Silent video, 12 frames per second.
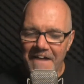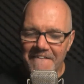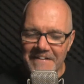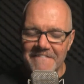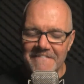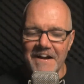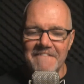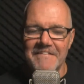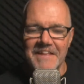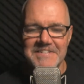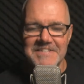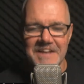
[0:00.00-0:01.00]

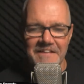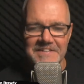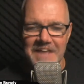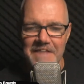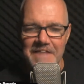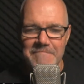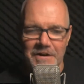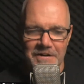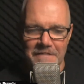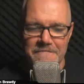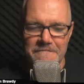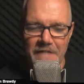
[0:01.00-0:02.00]
when they say all the time they're
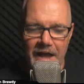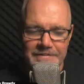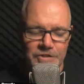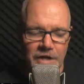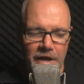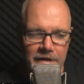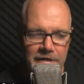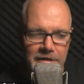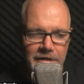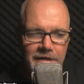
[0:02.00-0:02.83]
going to fact check.